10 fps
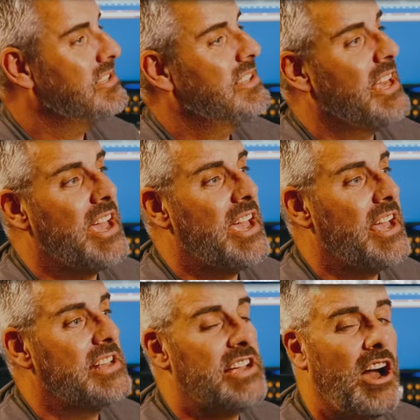
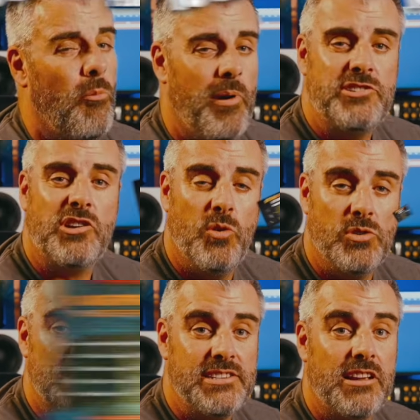There's a whole bunch of
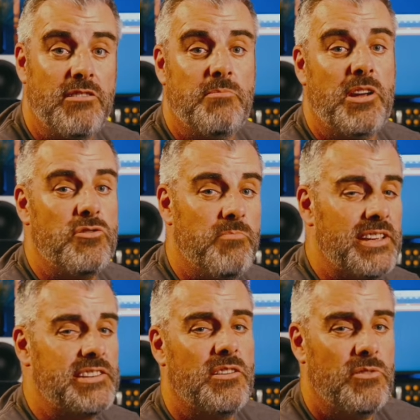courses, including my new
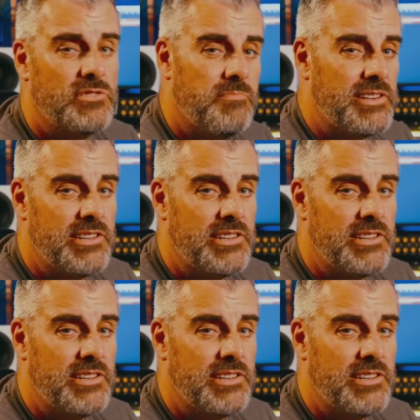mixing course